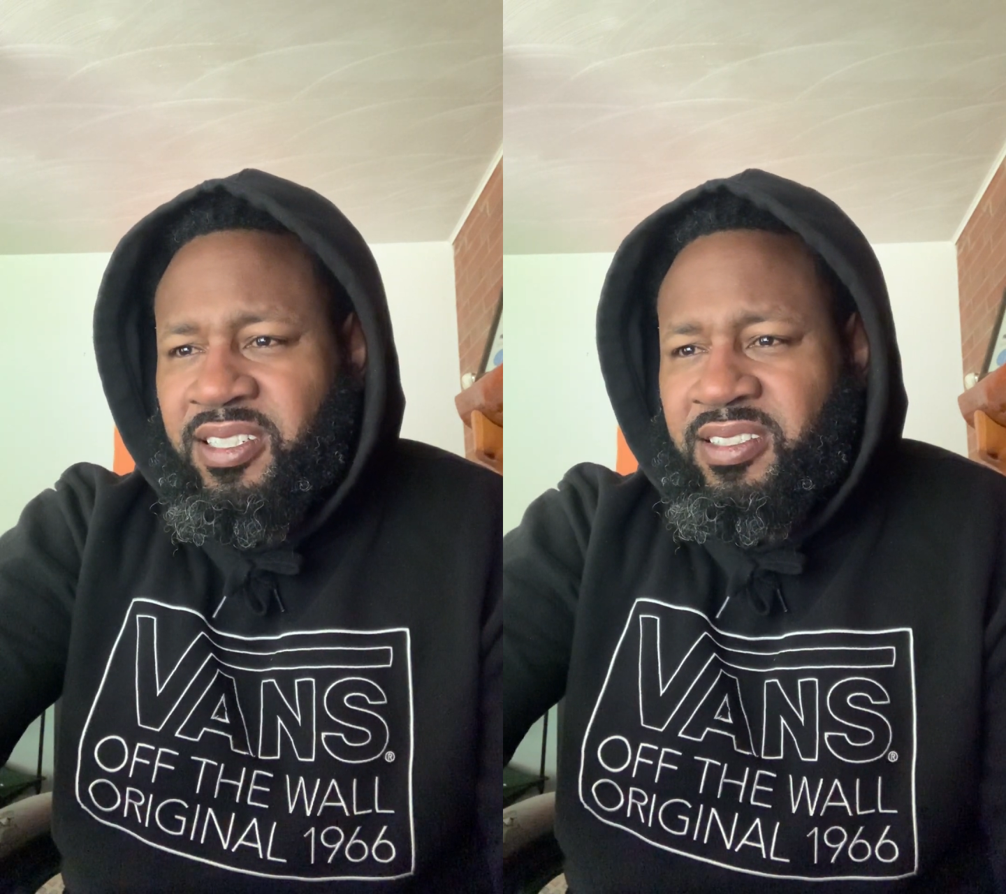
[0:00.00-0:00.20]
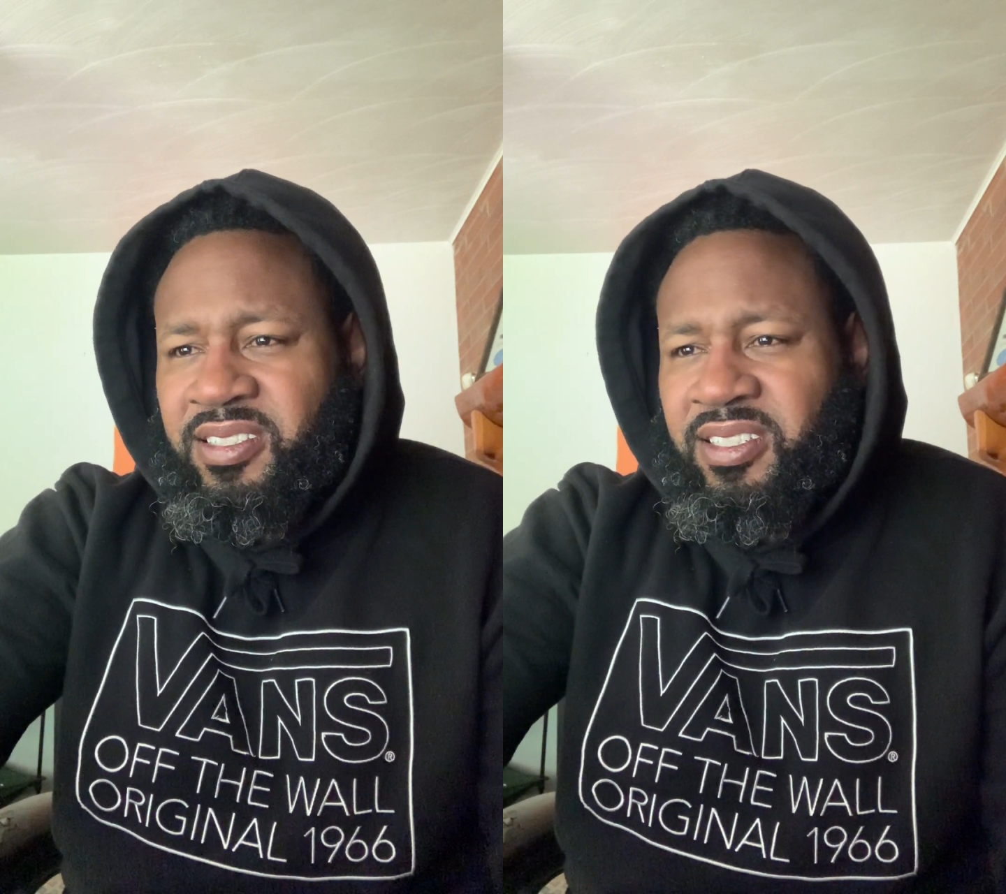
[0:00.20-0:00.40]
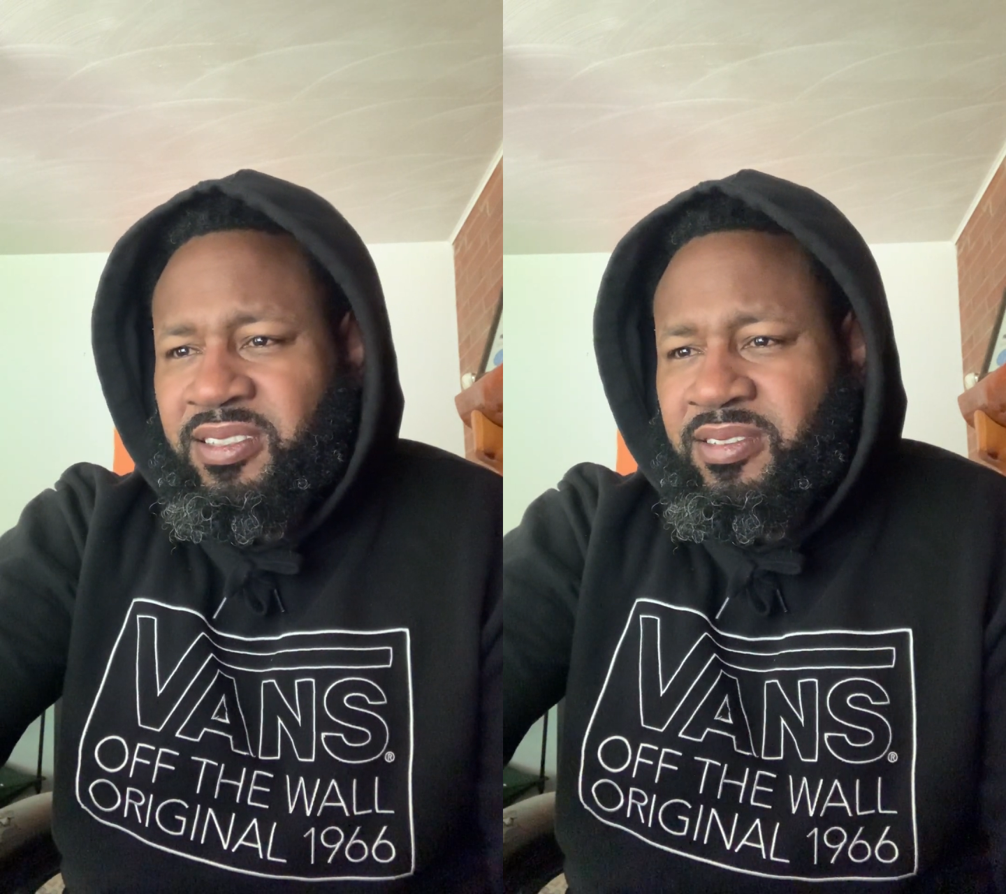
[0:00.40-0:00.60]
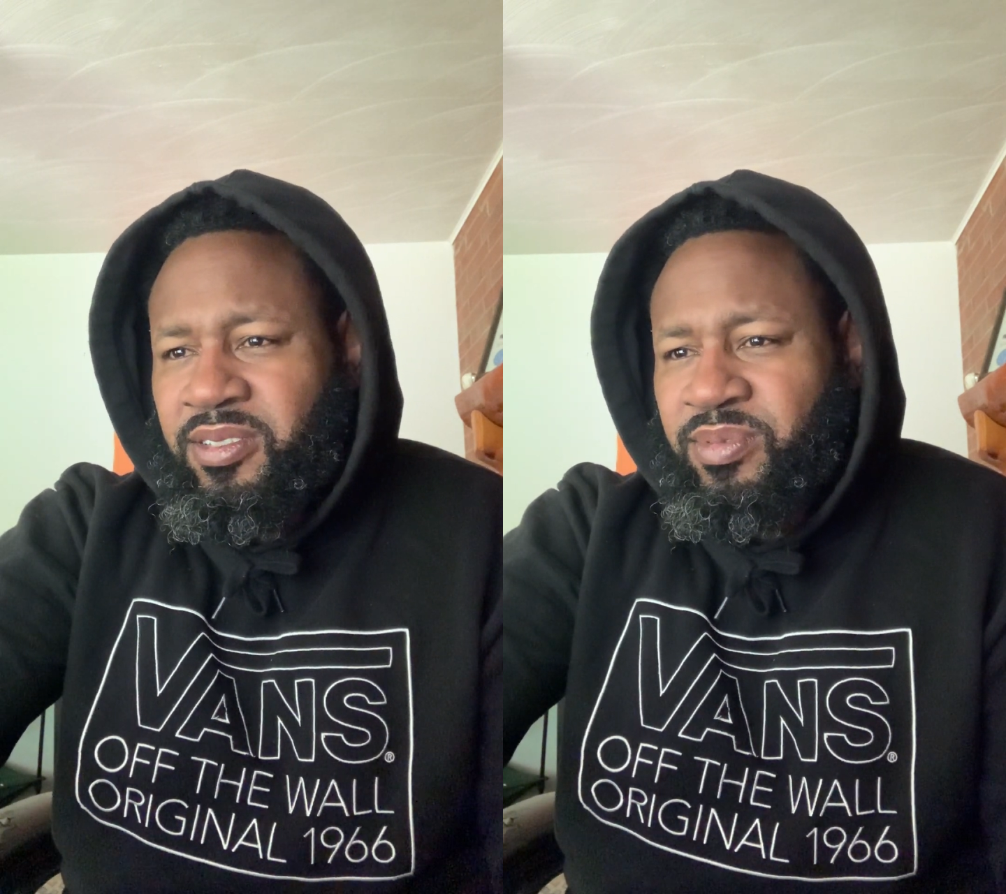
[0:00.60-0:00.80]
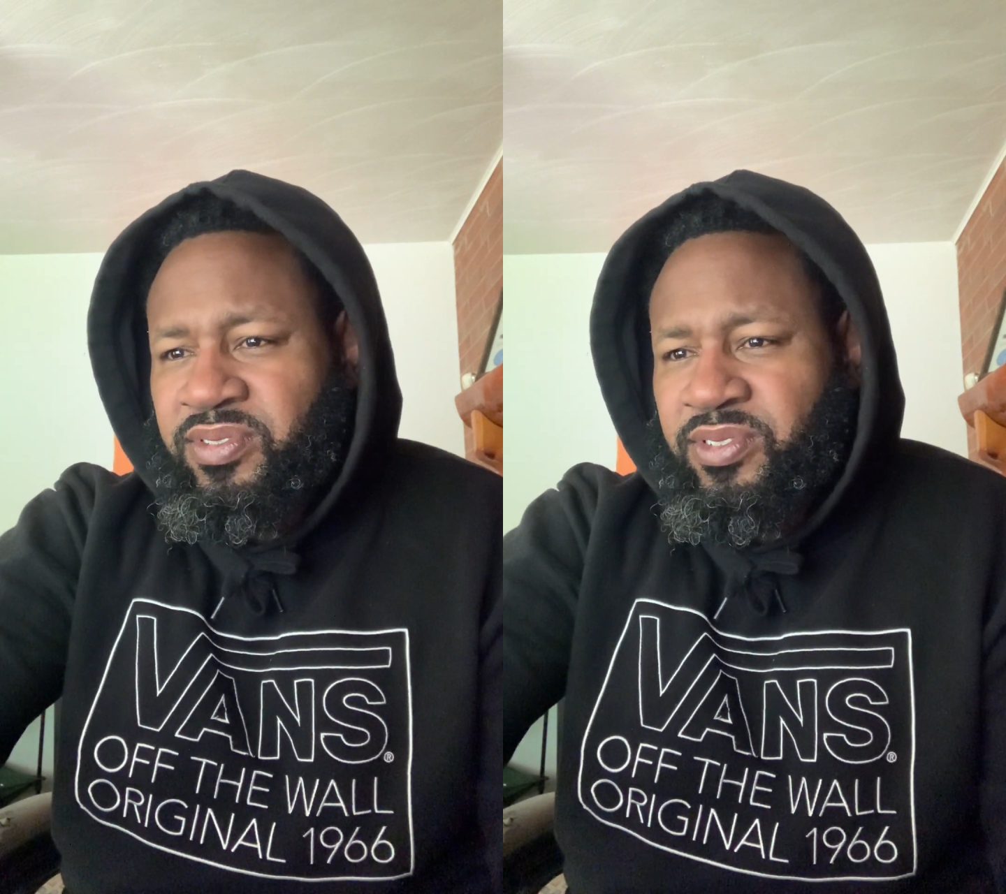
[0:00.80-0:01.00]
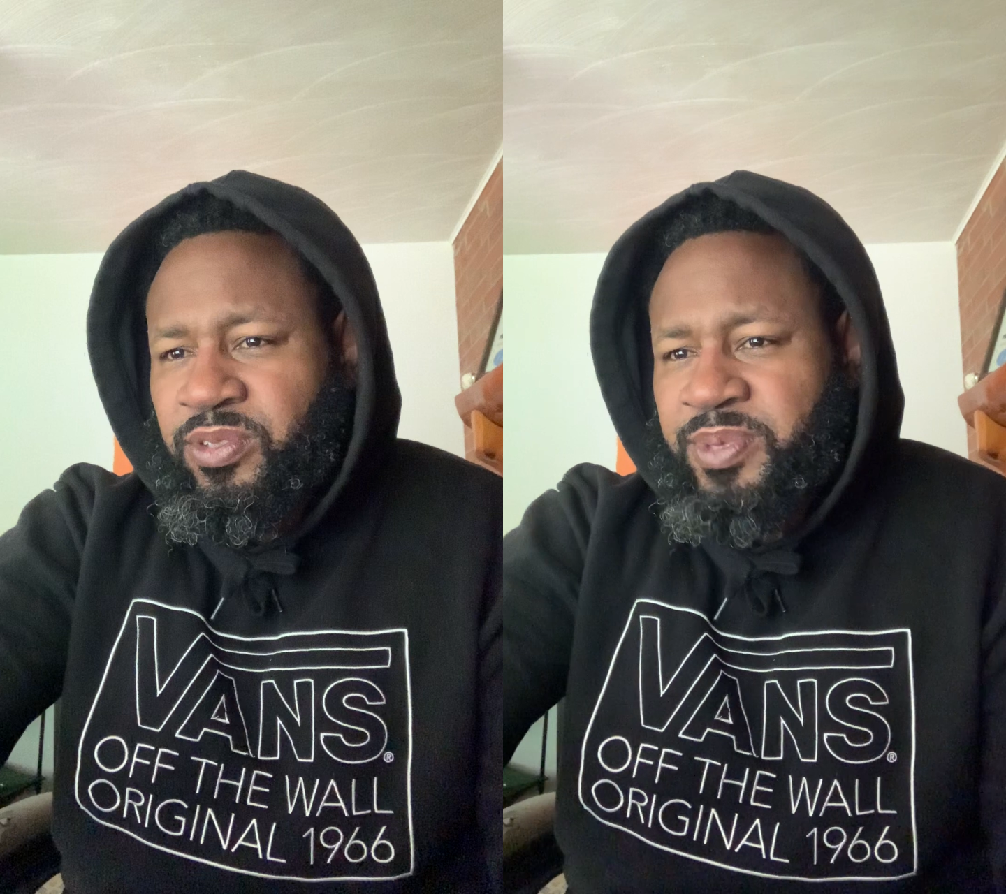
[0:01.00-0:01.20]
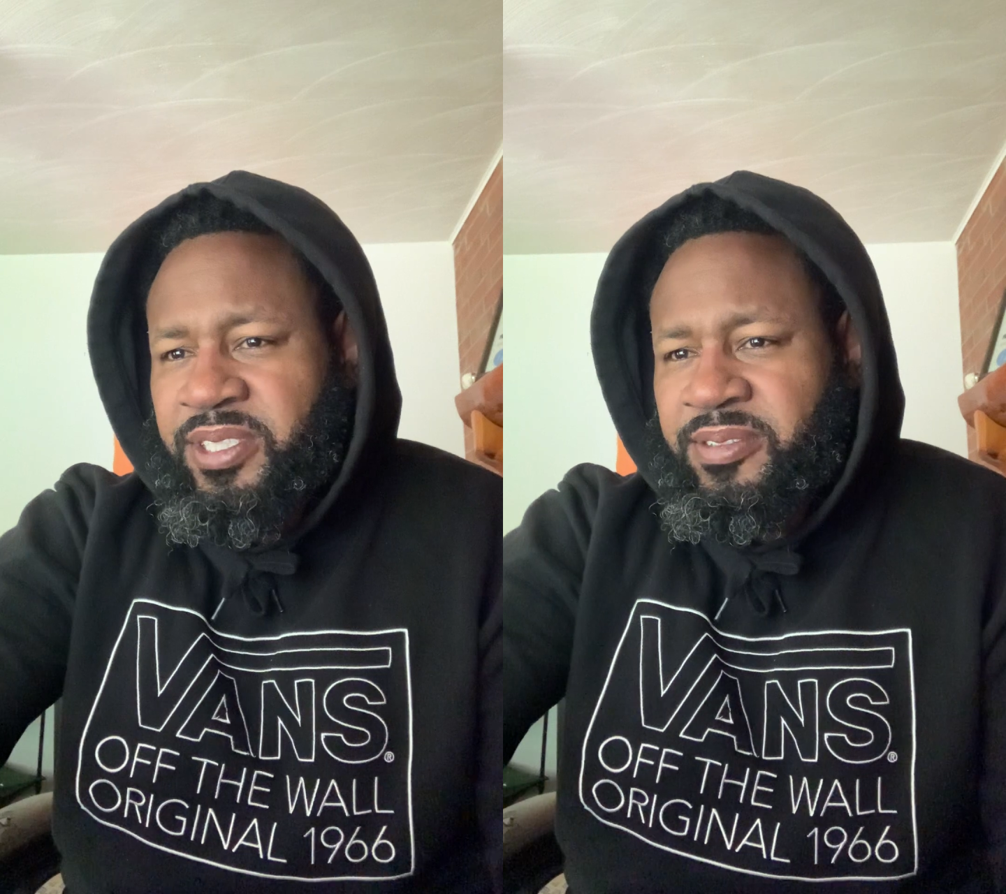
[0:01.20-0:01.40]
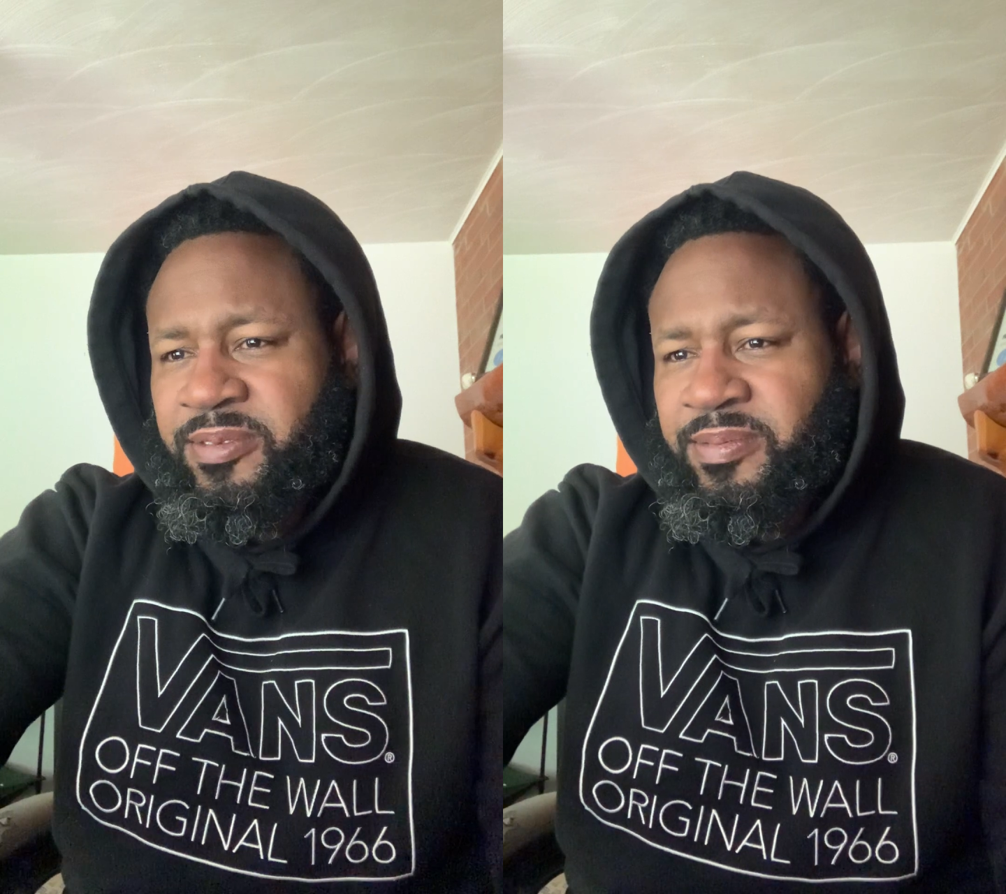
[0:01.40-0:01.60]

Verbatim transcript: continually before me.